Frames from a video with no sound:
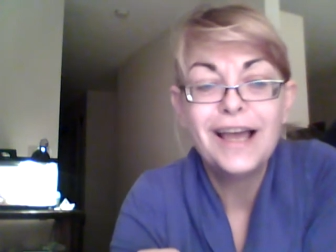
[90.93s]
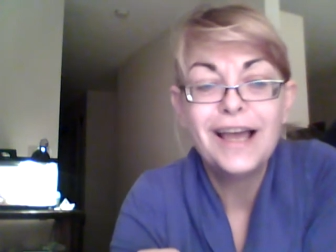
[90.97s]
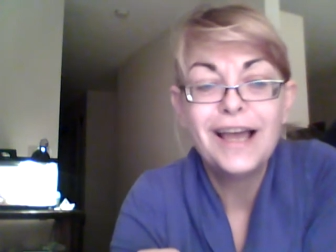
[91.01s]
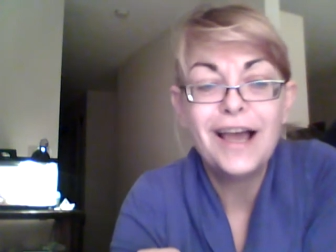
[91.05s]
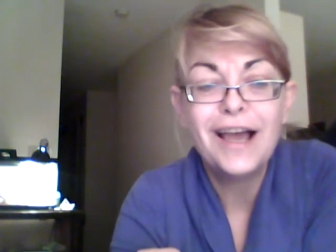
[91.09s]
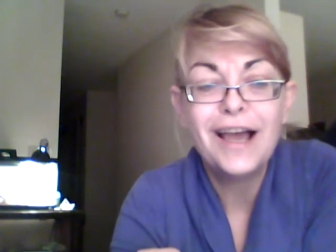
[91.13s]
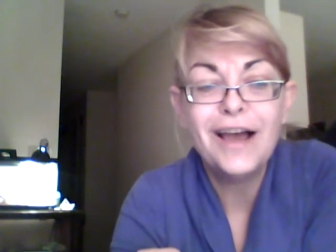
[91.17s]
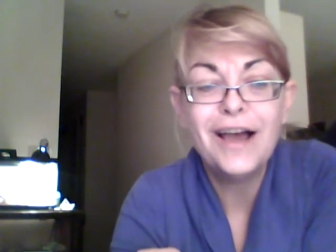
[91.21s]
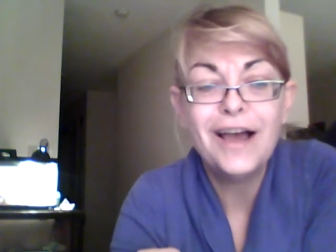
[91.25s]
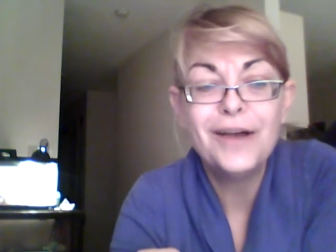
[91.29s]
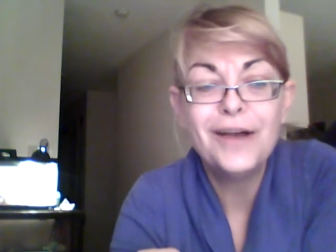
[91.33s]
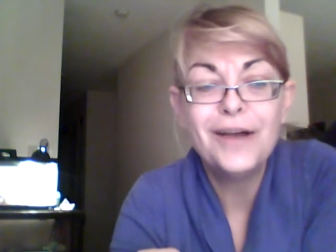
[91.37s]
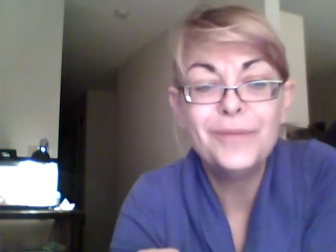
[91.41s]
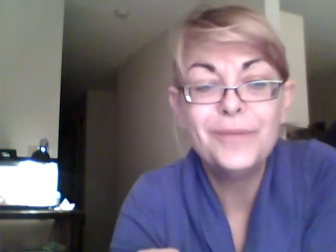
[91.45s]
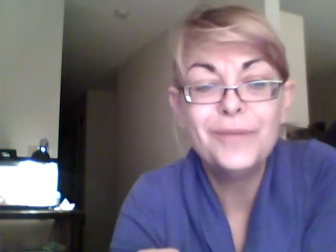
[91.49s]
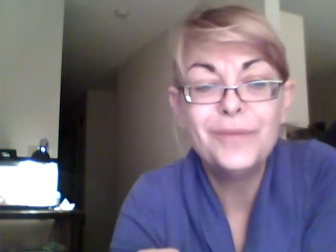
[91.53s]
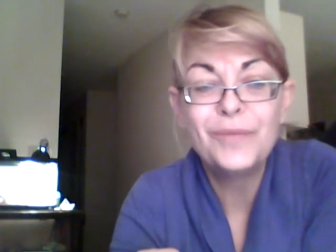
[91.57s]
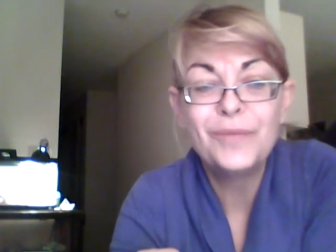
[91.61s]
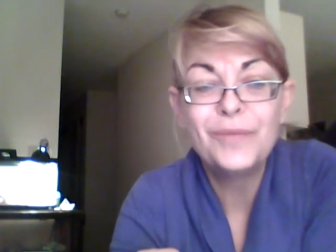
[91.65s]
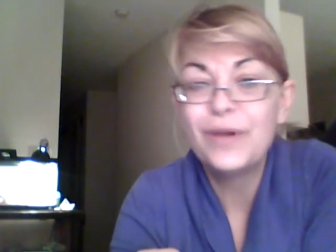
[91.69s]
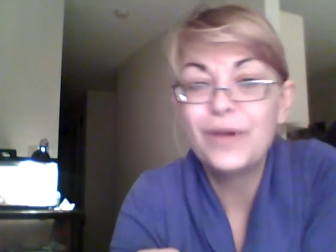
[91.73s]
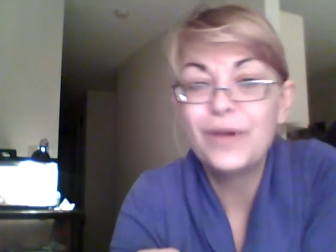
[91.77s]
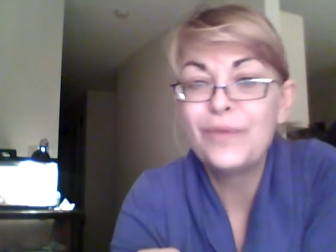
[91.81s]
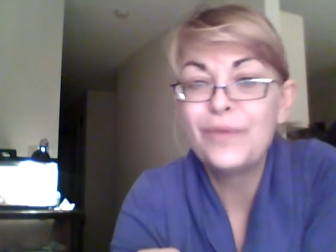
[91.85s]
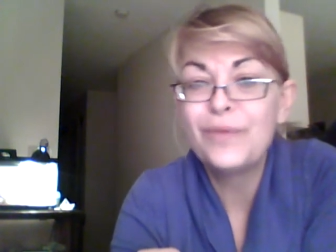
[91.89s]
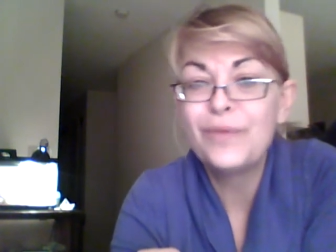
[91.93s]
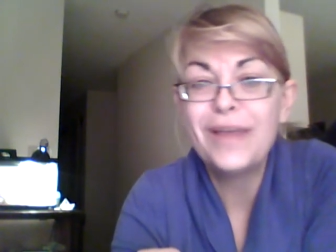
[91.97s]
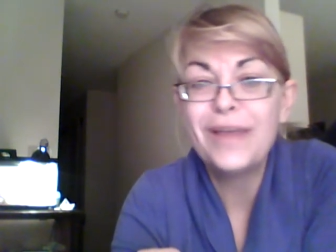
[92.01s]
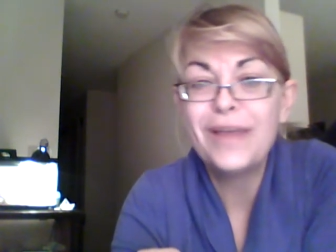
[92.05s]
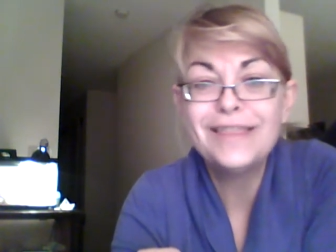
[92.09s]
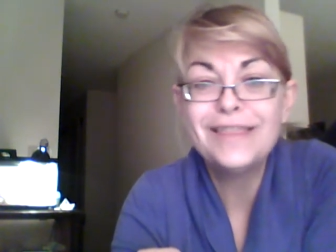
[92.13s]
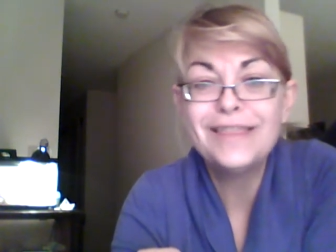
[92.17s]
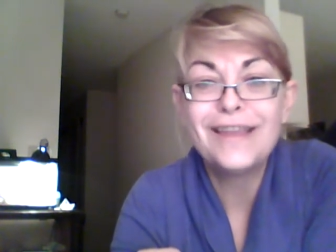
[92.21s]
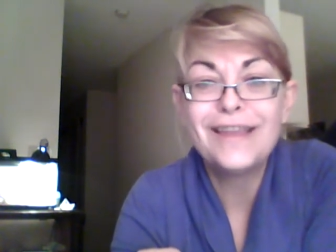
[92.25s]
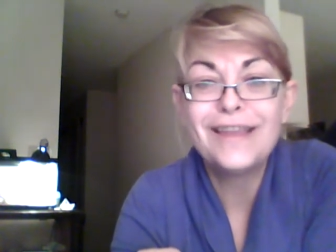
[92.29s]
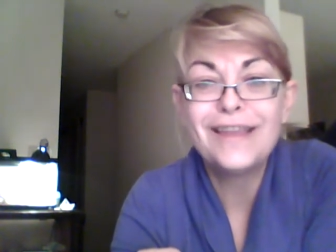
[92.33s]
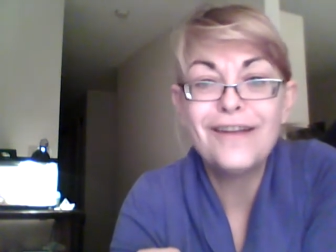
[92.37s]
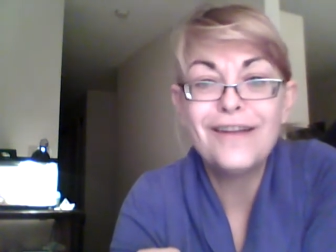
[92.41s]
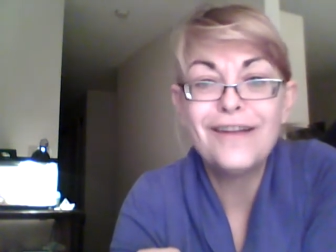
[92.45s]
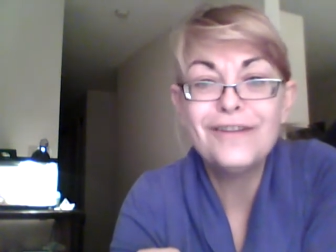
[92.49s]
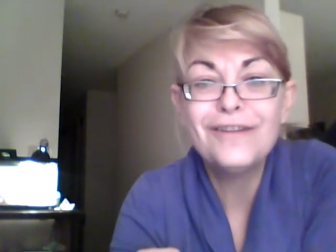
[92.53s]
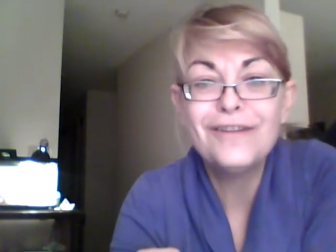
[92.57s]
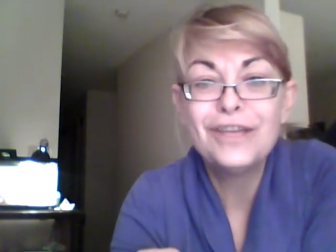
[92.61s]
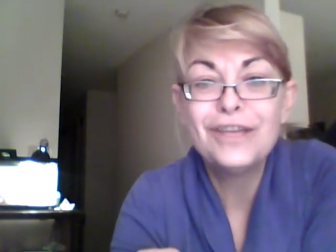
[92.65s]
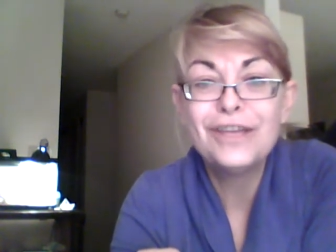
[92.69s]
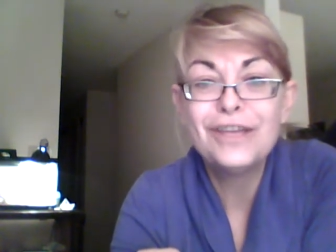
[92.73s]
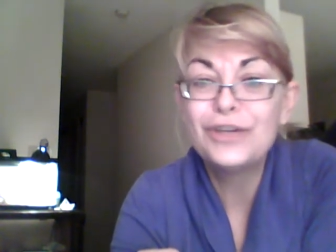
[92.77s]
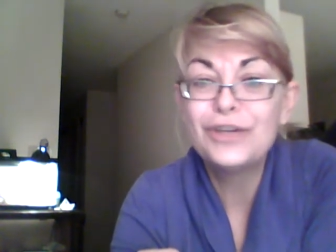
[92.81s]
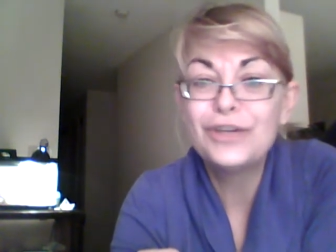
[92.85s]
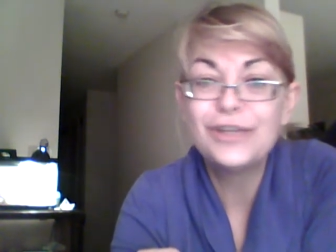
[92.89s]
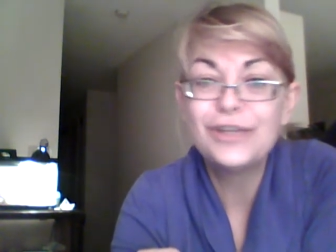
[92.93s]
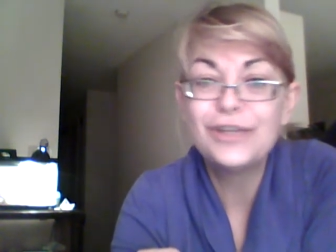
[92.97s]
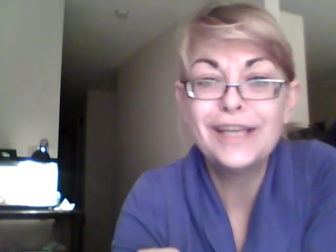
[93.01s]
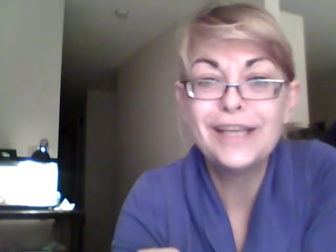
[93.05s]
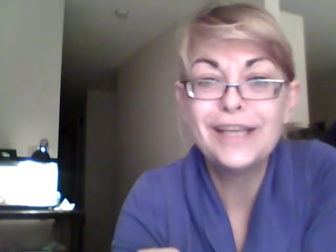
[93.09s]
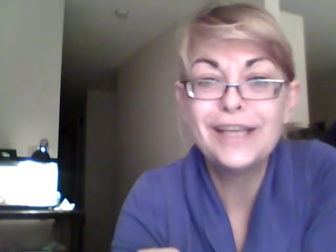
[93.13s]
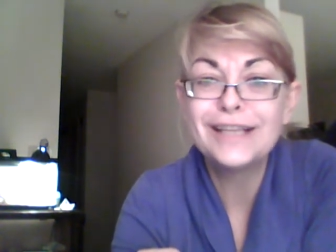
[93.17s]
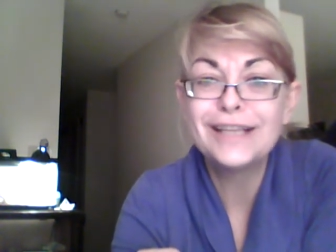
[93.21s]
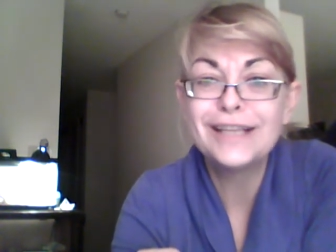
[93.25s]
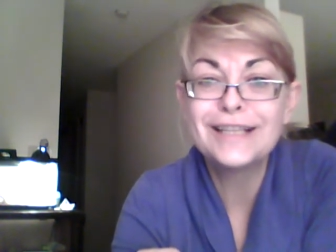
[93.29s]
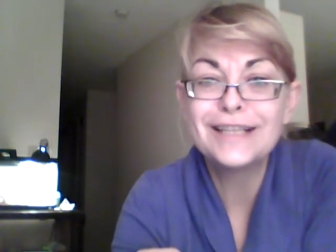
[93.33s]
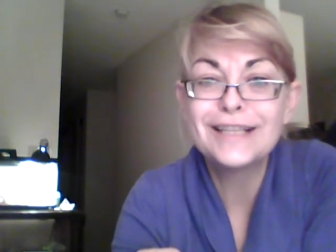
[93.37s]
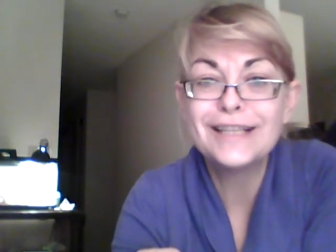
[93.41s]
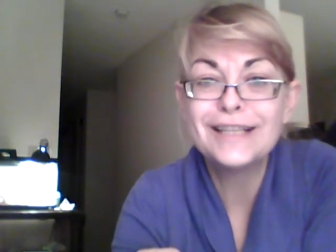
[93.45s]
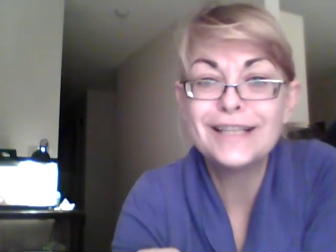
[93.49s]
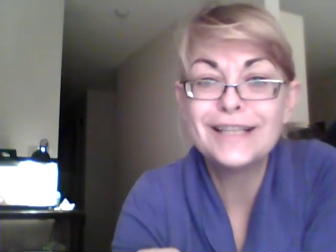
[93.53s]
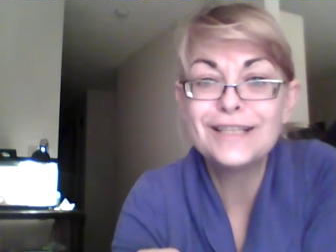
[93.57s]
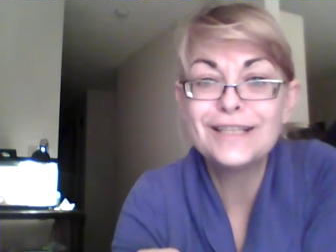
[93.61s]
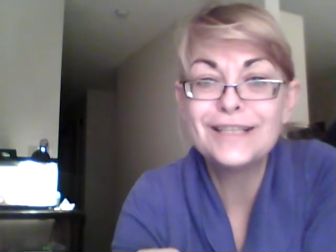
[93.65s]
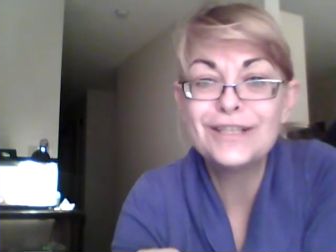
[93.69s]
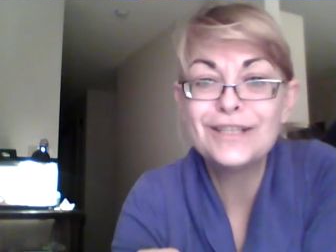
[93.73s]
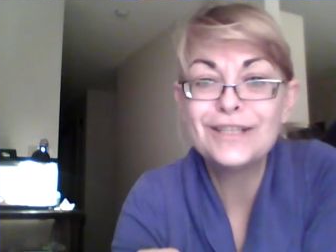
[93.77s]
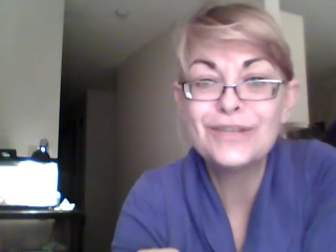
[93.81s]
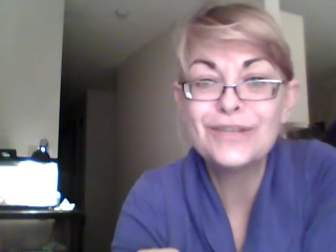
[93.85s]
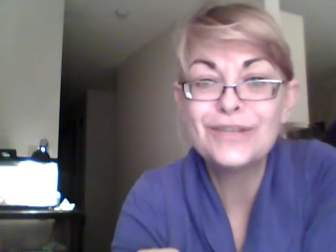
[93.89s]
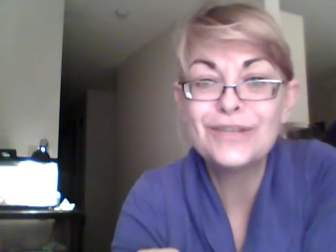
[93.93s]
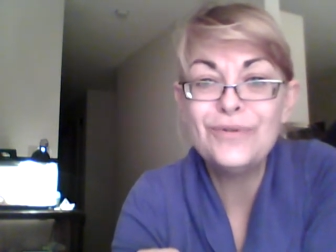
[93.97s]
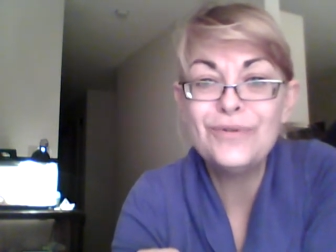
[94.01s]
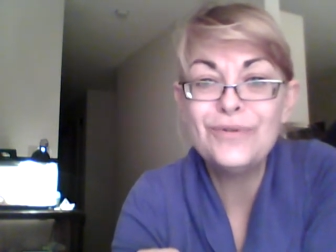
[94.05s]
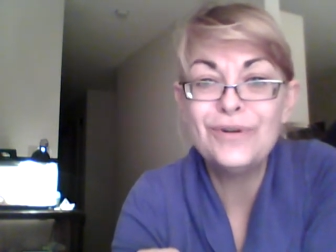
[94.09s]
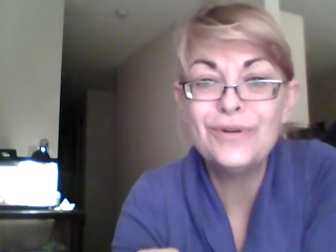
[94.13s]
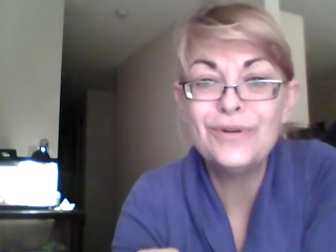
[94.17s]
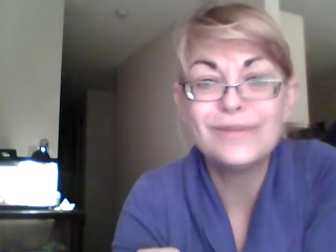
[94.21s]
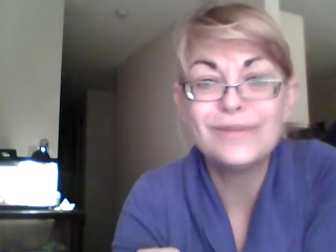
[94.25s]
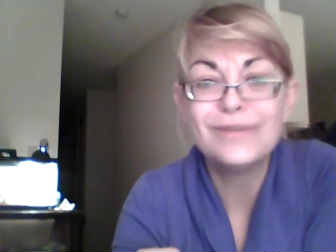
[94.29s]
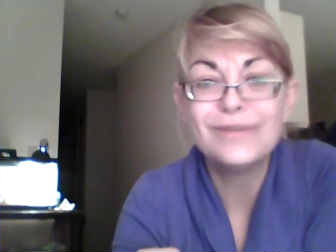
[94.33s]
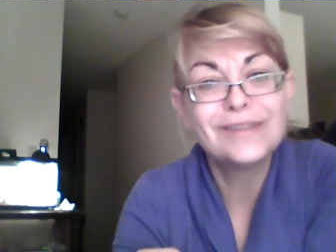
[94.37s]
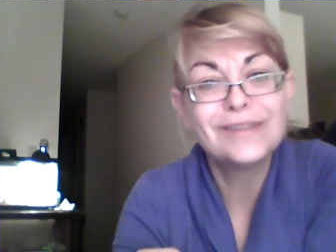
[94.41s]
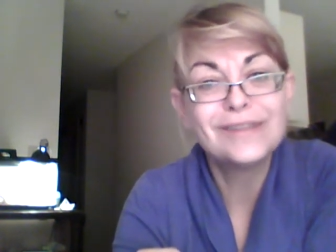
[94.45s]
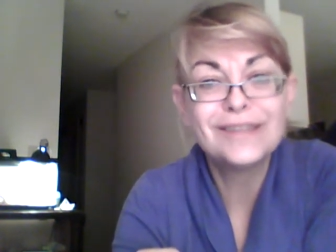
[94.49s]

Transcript: um, when he went there, he couldn't get his kids in school.